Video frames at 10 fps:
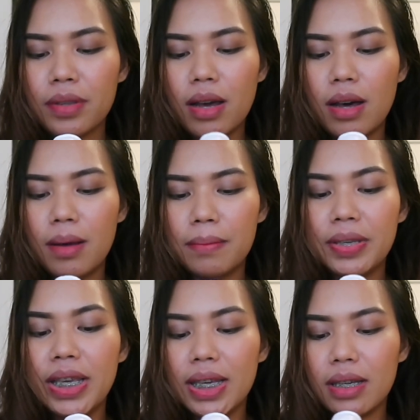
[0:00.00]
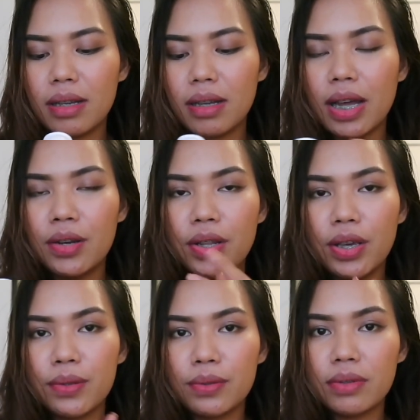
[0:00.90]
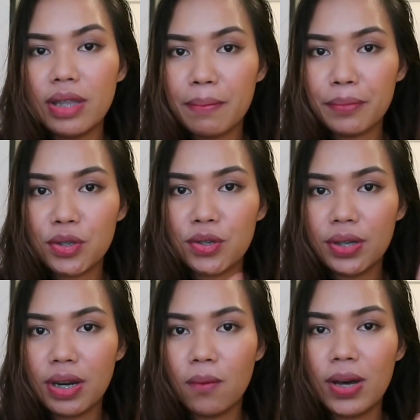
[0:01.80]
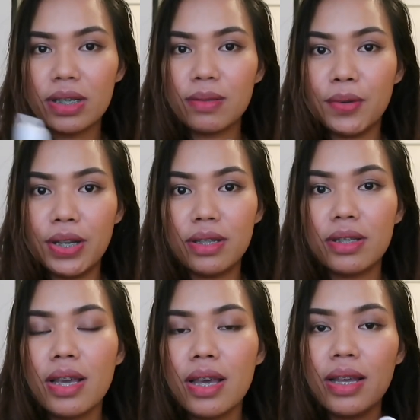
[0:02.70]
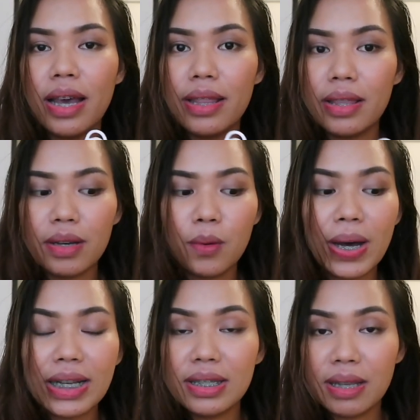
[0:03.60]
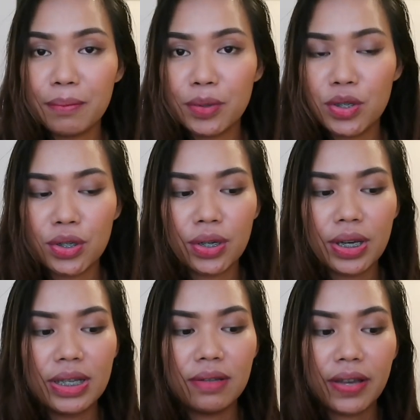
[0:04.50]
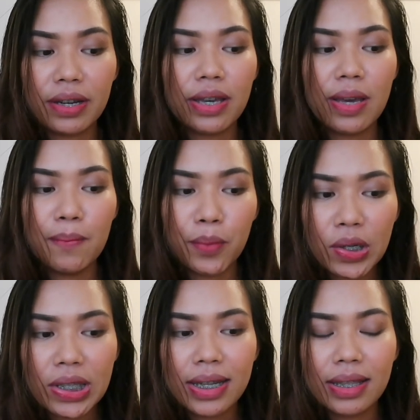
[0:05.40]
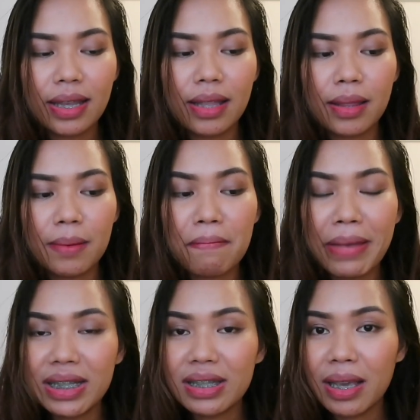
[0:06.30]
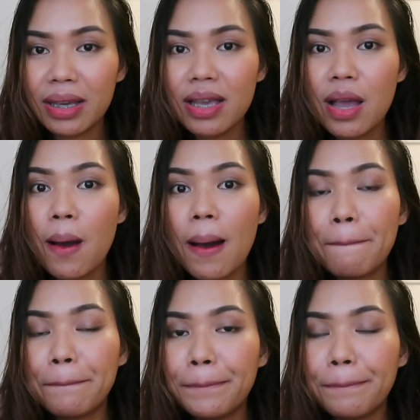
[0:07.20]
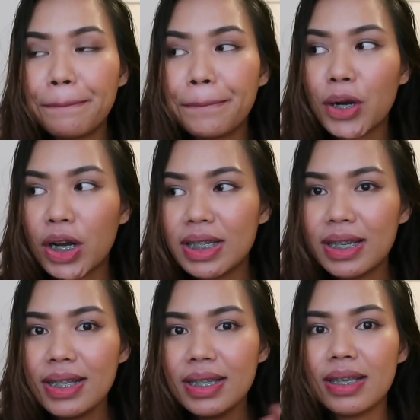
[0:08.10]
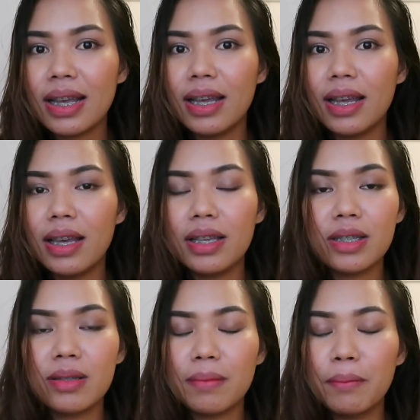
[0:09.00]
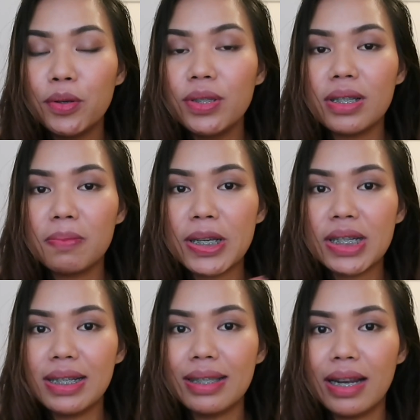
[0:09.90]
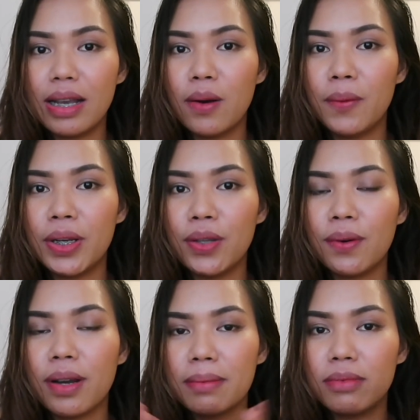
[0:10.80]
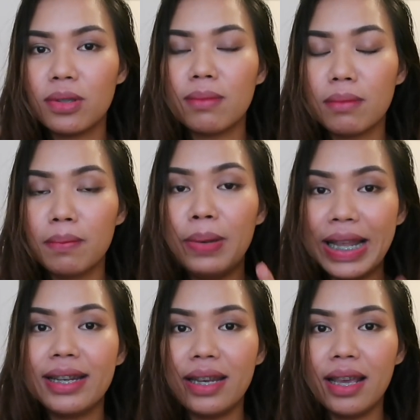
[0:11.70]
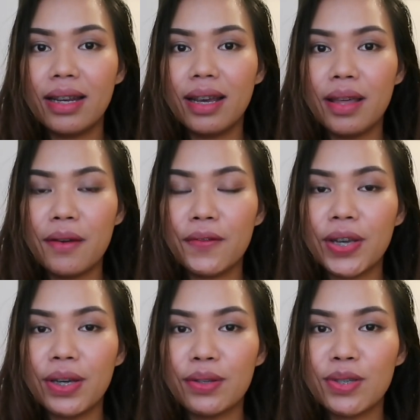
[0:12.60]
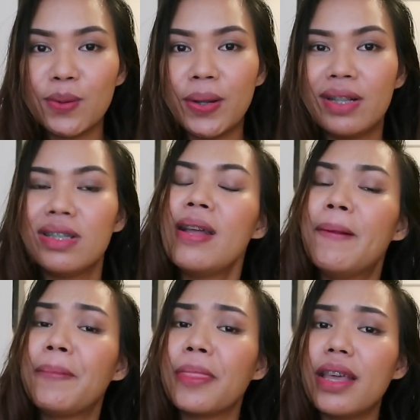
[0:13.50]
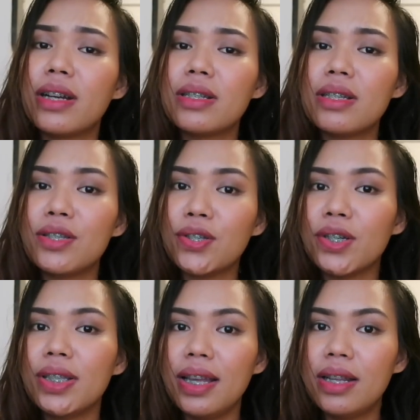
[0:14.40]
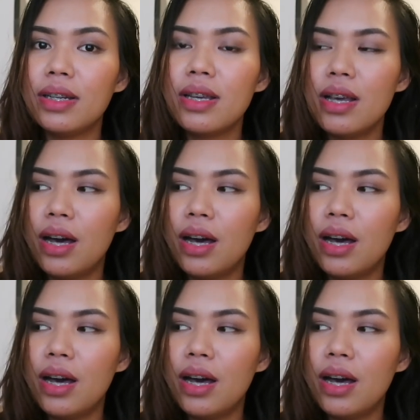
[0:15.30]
ano na yung temperature ng wax mo. And the wax temperature is very important in the melting process. Is most especially talaga when you are blending na the fragrance oils. There's a certain